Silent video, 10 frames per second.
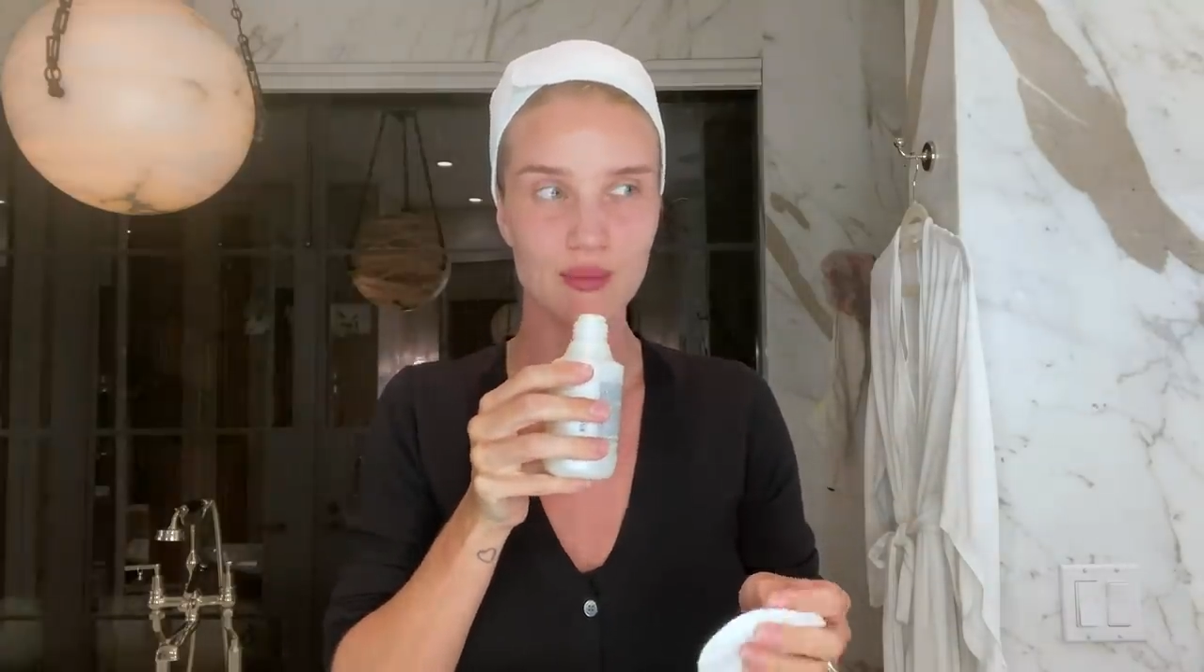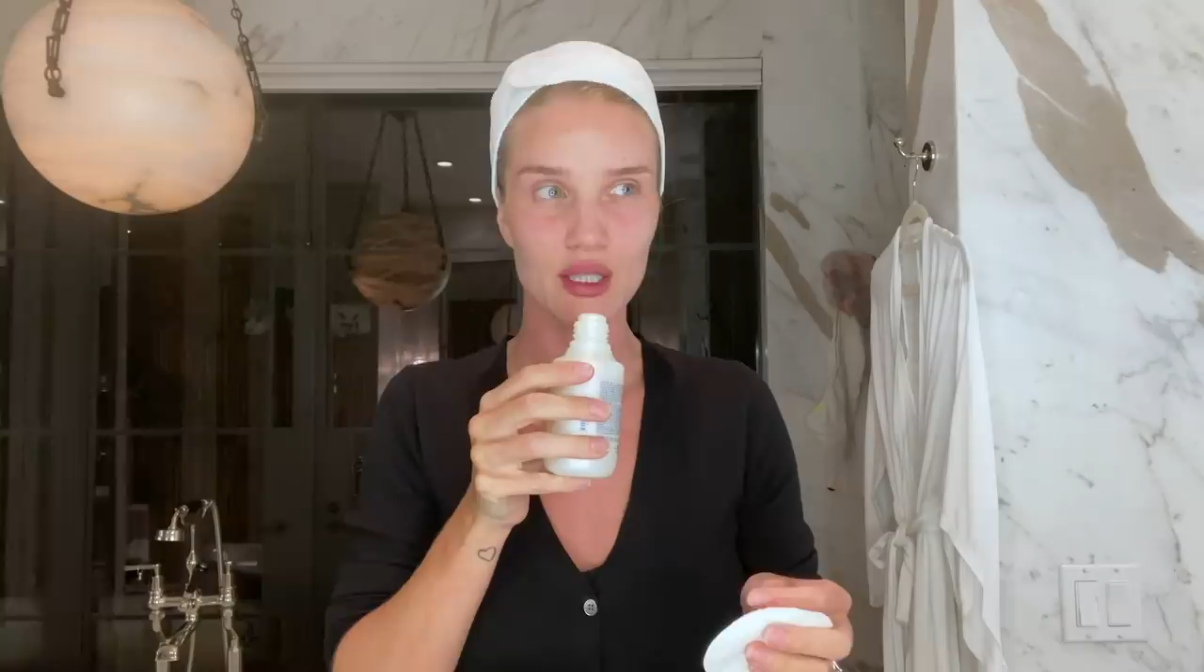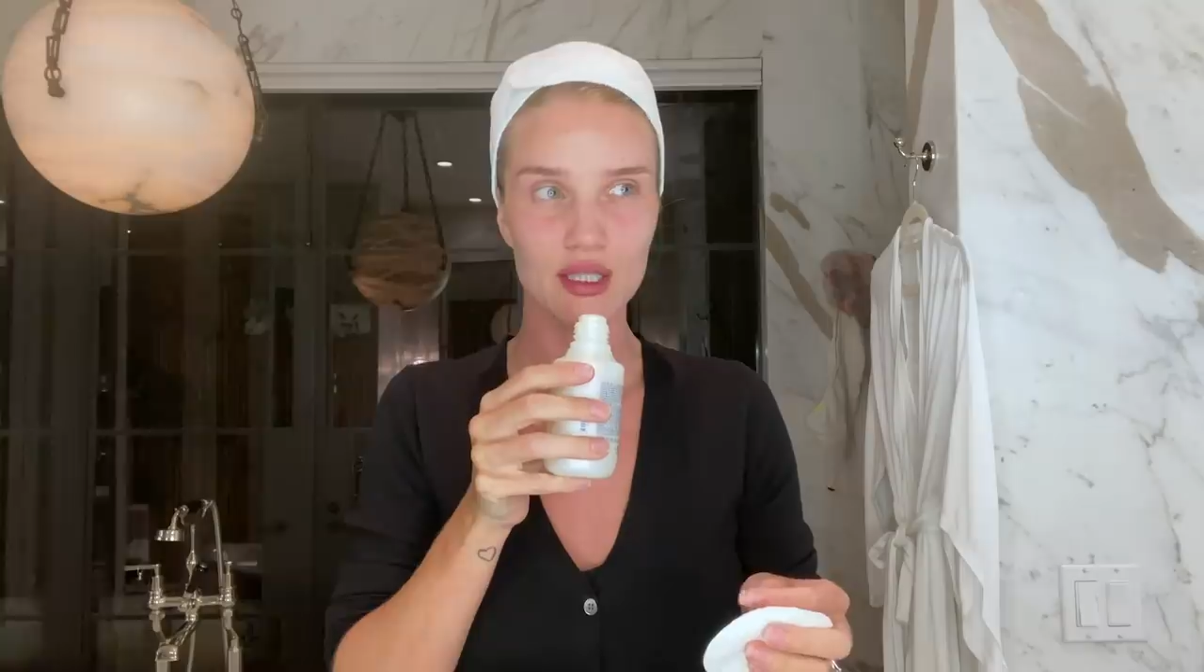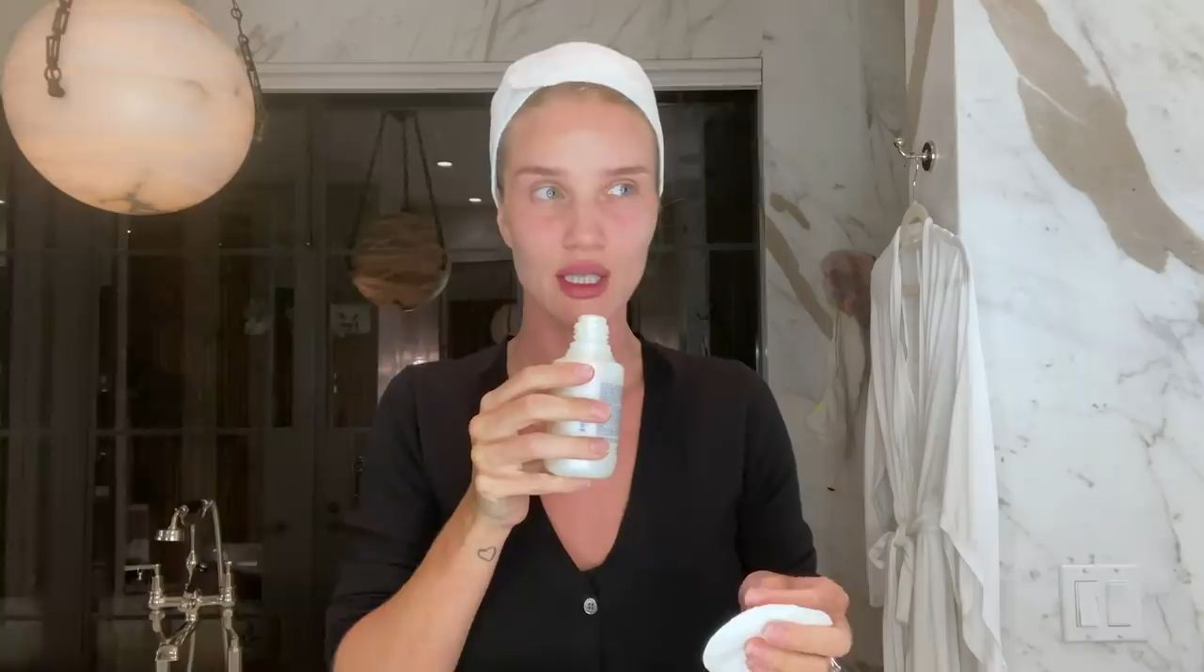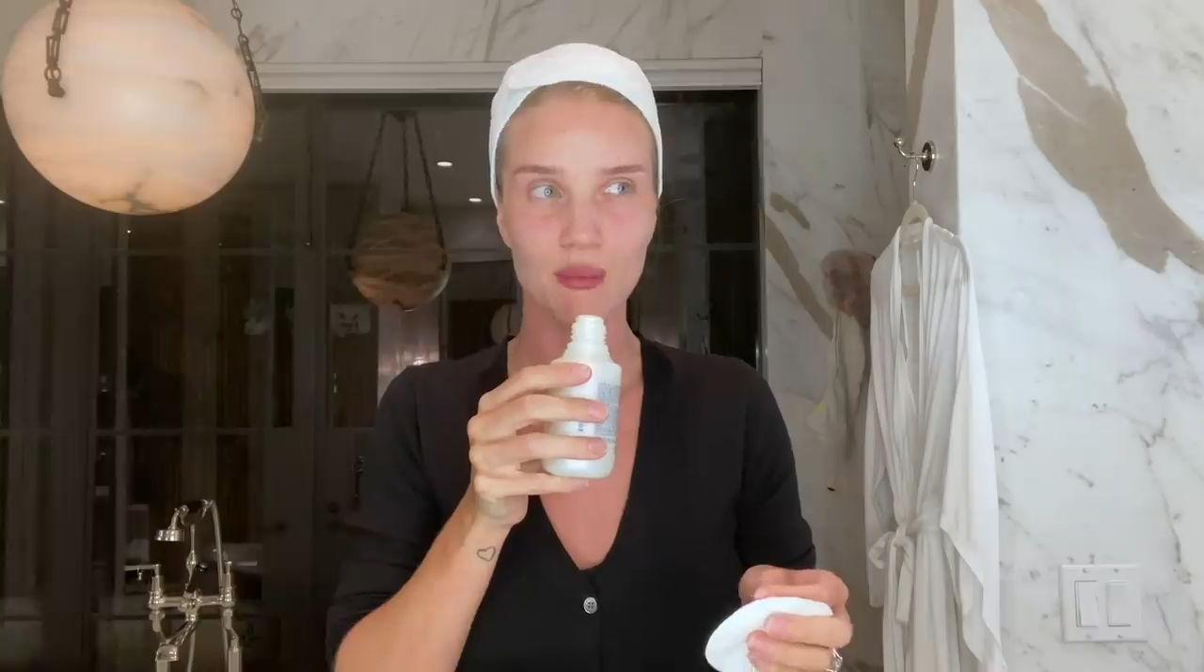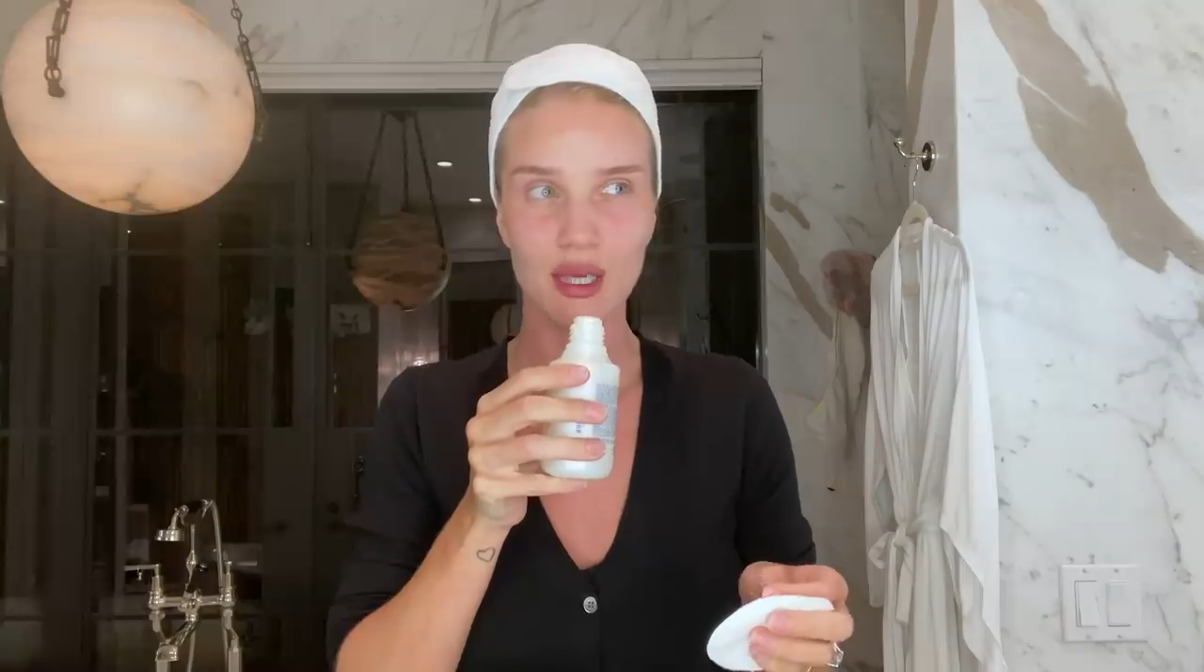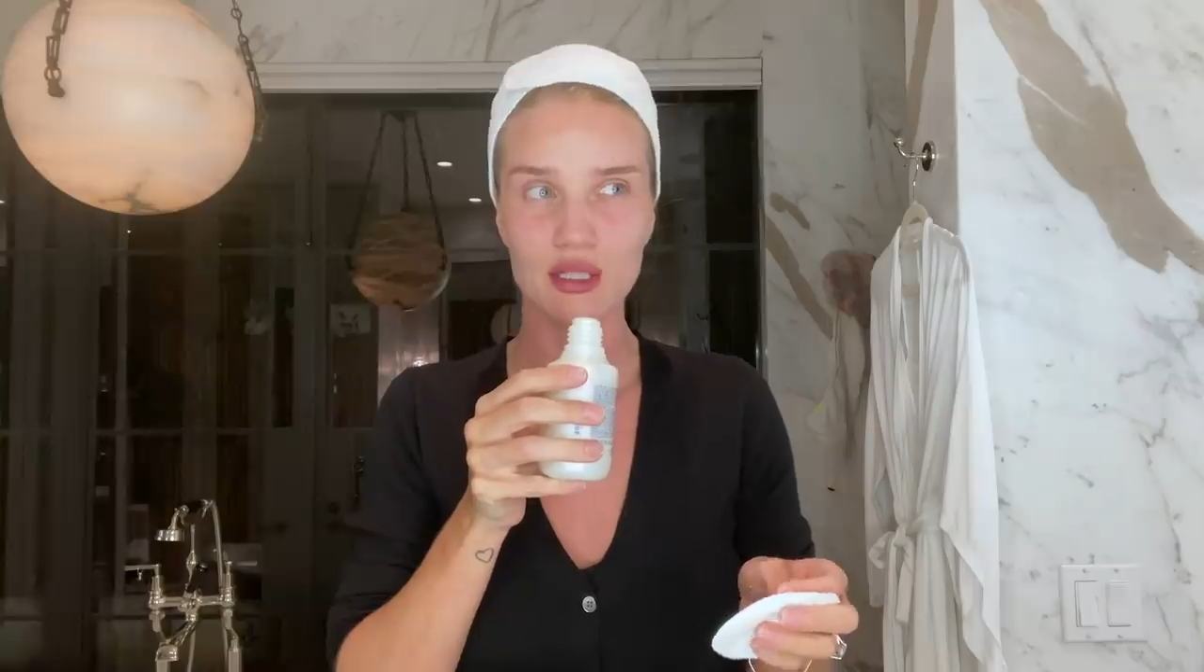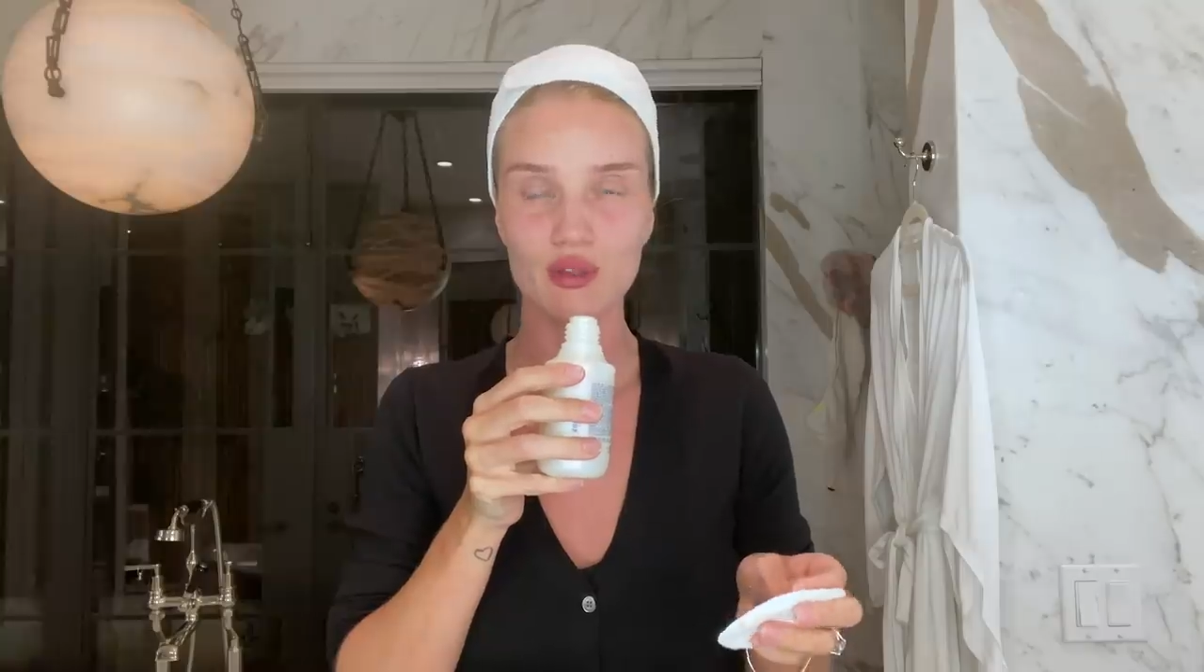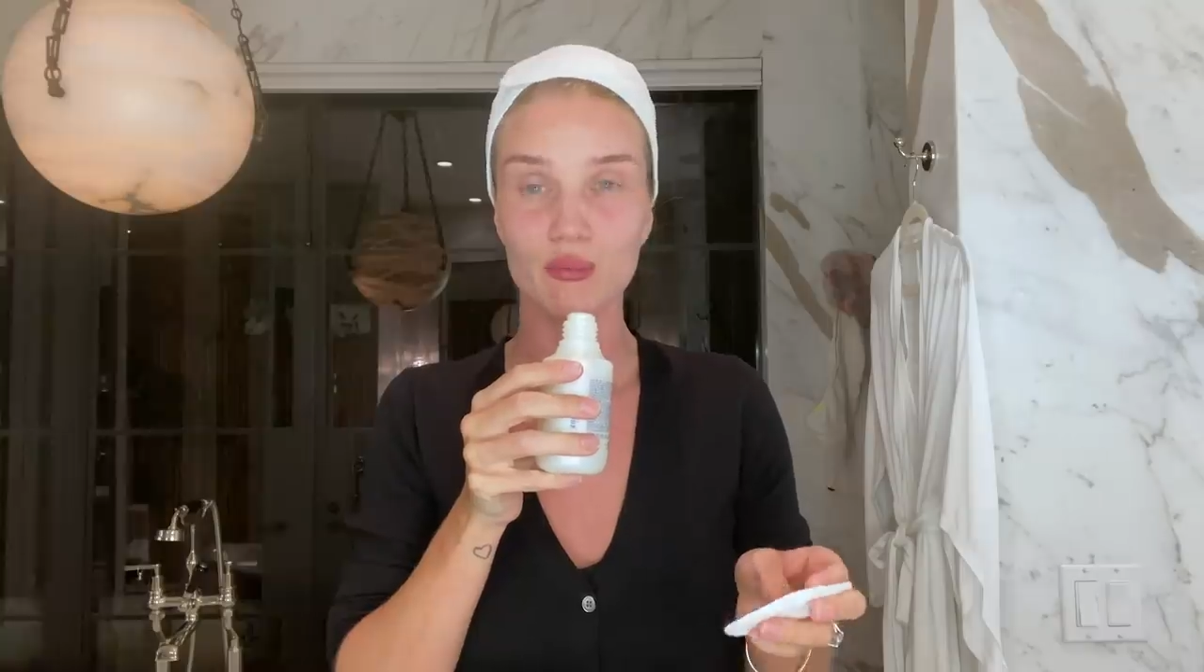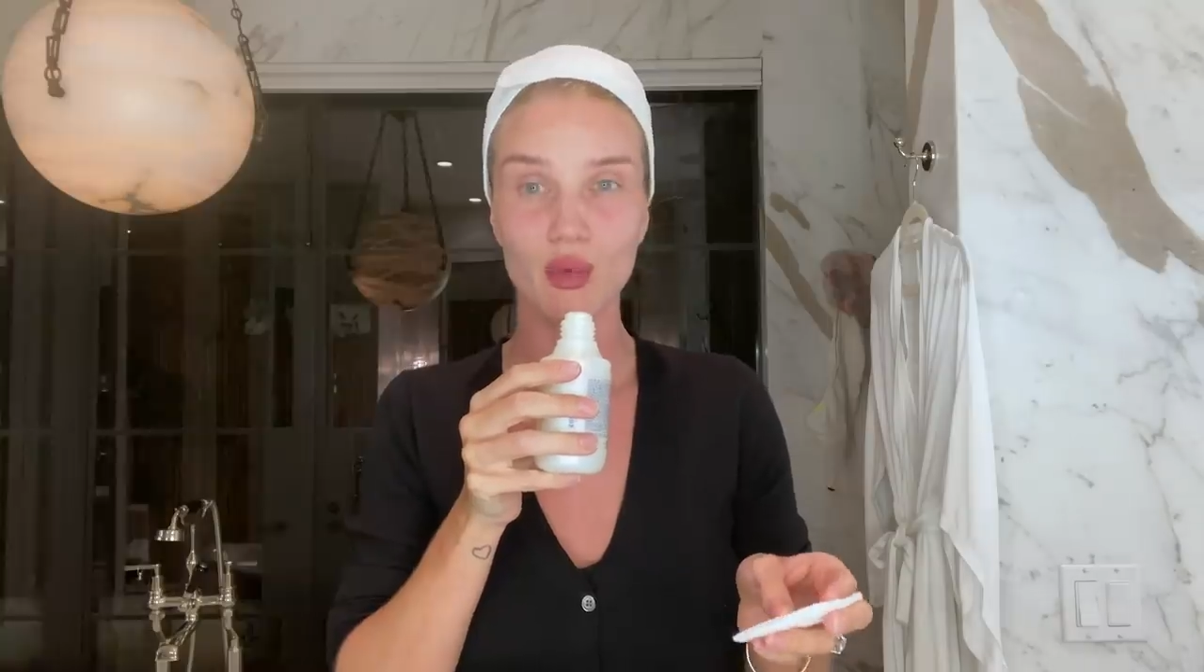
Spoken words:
smells like a mix of